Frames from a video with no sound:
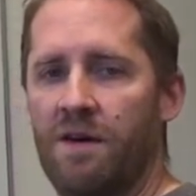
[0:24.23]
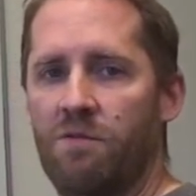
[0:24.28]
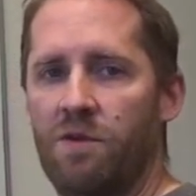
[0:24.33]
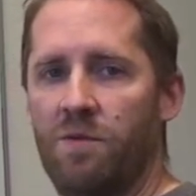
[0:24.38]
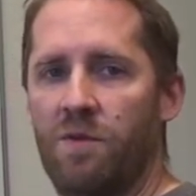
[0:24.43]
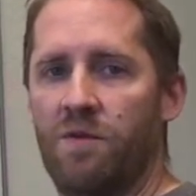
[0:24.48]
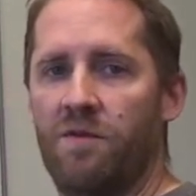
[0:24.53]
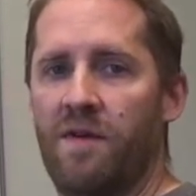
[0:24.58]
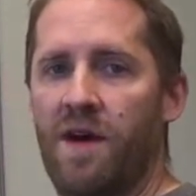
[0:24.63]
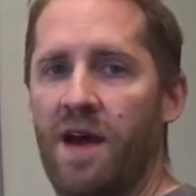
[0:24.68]

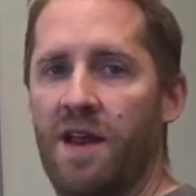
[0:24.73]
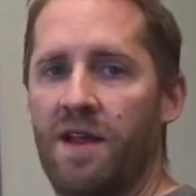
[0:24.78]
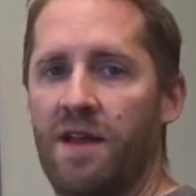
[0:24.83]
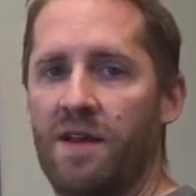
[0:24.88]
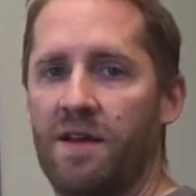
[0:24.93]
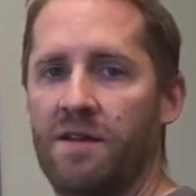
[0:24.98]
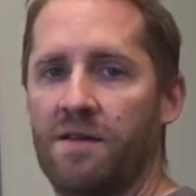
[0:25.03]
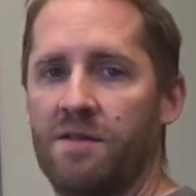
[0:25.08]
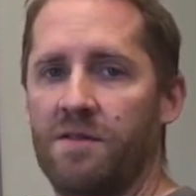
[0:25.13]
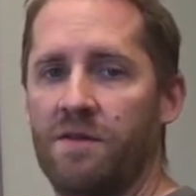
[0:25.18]
we're
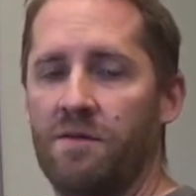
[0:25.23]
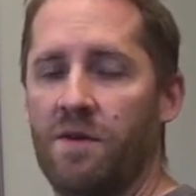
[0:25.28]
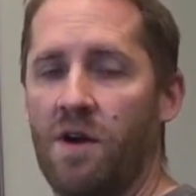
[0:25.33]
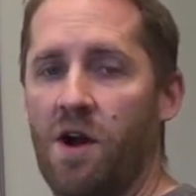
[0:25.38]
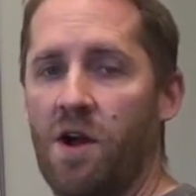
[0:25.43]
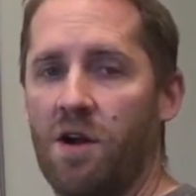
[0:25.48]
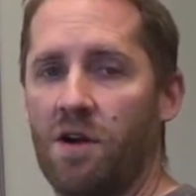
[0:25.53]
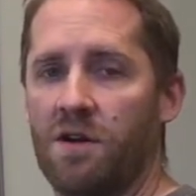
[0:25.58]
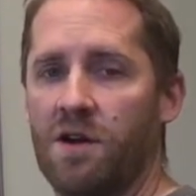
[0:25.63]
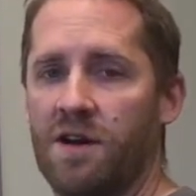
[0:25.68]
providing
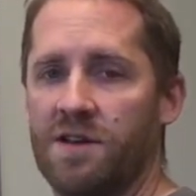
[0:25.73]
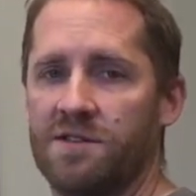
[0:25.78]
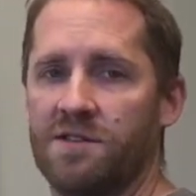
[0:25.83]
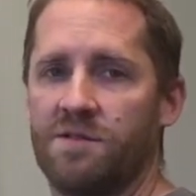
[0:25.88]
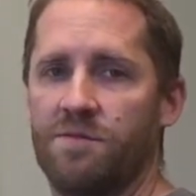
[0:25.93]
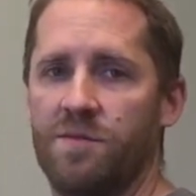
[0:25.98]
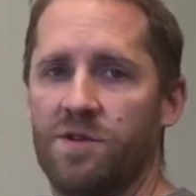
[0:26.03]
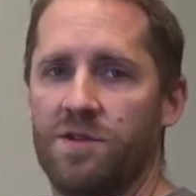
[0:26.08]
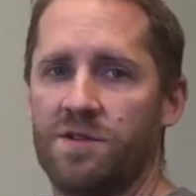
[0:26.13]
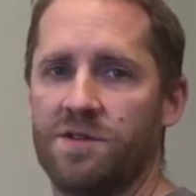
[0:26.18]
our
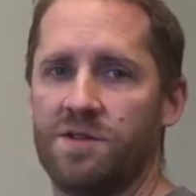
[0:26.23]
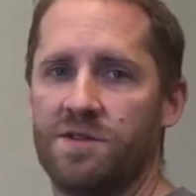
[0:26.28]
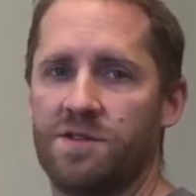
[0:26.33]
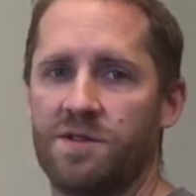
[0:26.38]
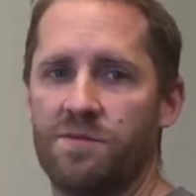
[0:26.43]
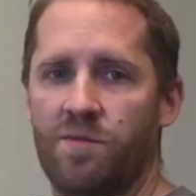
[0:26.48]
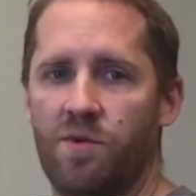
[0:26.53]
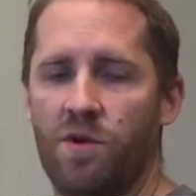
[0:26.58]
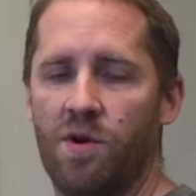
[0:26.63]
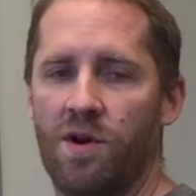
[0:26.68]
customers
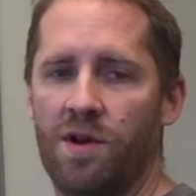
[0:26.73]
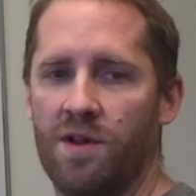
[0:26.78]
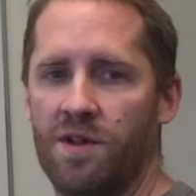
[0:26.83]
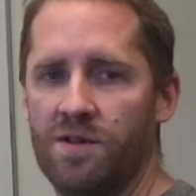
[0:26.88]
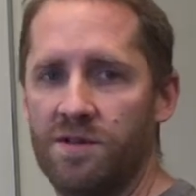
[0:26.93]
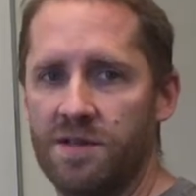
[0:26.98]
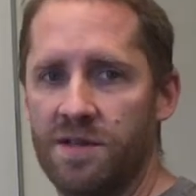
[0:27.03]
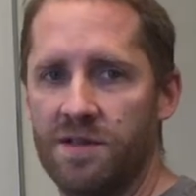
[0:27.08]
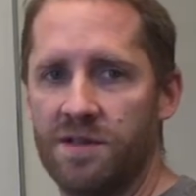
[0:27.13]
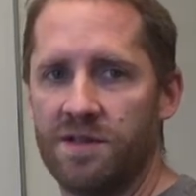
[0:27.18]
support
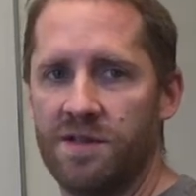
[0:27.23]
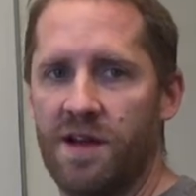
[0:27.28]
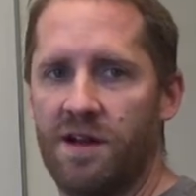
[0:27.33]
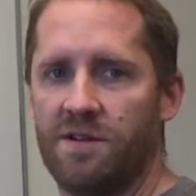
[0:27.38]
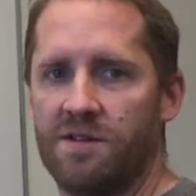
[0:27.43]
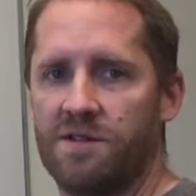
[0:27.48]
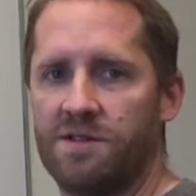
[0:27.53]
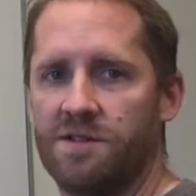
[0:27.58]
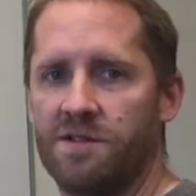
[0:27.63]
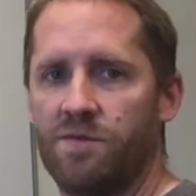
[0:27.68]
using the
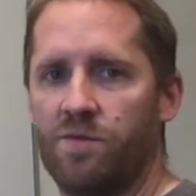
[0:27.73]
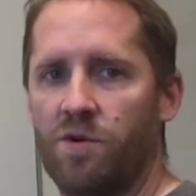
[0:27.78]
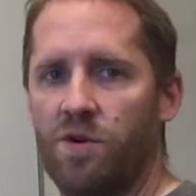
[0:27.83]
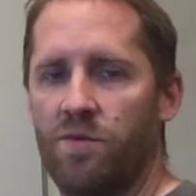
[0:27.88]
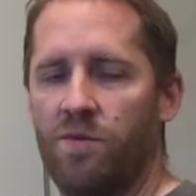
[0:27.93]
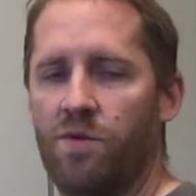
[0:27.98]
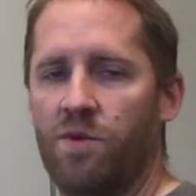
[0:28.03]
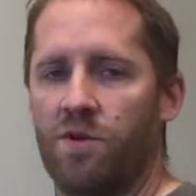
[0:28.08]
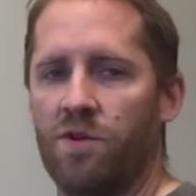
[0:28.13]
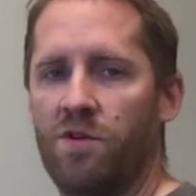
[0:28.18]
SCSM
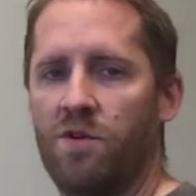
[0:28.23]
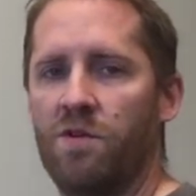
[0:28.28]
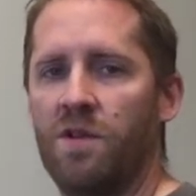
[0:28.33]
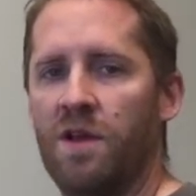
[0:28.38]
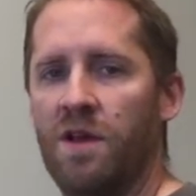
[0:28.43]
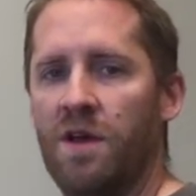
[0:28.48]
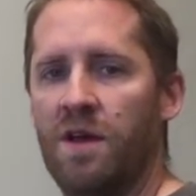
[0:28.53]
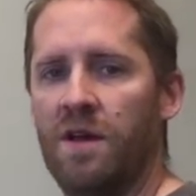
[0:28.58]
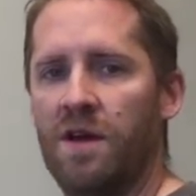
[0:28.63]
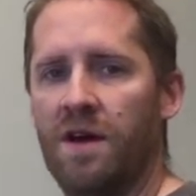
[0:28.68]
support portal
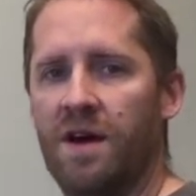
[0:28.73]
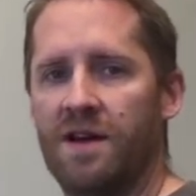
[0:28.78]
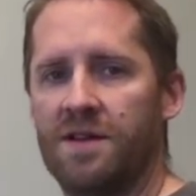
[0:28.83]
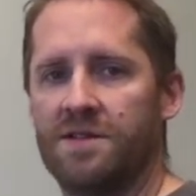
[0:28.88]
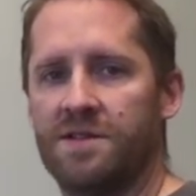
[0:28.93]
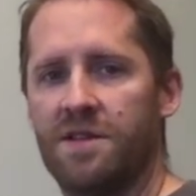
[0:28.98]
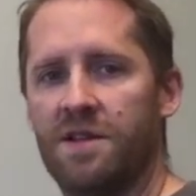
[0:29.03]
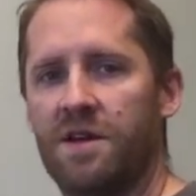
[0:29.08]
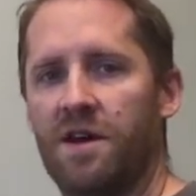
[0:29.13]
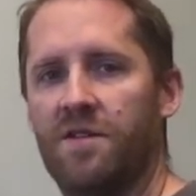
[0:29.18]

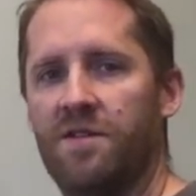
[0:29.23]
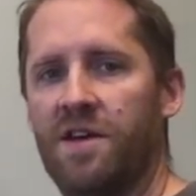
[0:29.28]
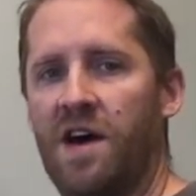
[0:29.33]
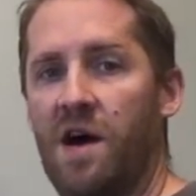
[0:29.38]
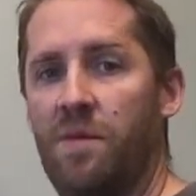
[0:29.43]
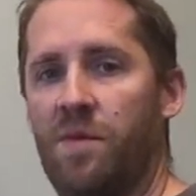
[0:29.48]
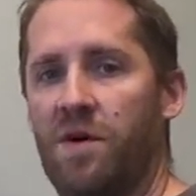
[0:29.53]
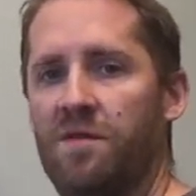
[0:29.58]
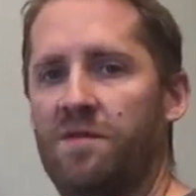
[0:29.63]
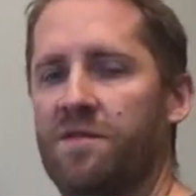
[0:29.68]
sitting on
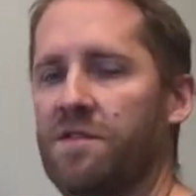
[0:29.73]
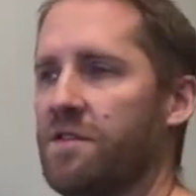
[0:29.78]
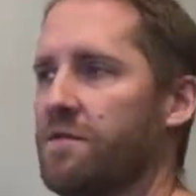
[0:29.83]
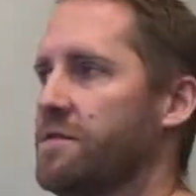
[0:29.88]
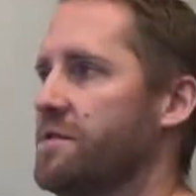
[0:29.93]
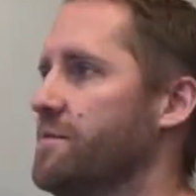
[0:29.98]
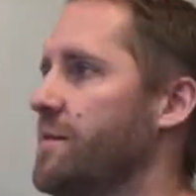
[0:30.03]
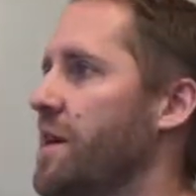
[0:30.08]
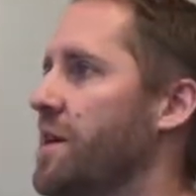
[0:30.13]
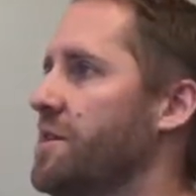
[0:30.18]
top of
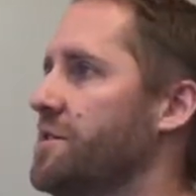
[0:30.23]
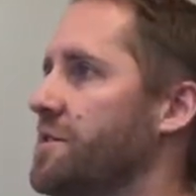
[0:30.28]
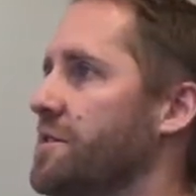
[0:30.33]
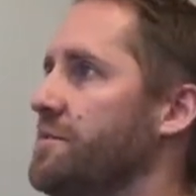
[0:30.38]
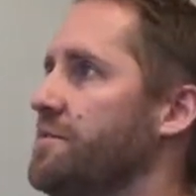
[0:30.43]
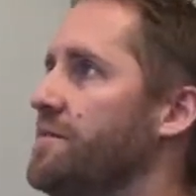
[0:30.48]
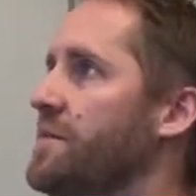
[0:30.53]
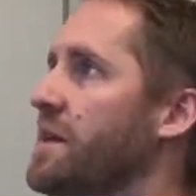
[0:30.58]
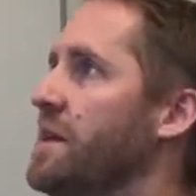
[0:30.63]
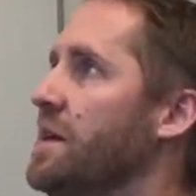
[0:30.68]
Service Manager.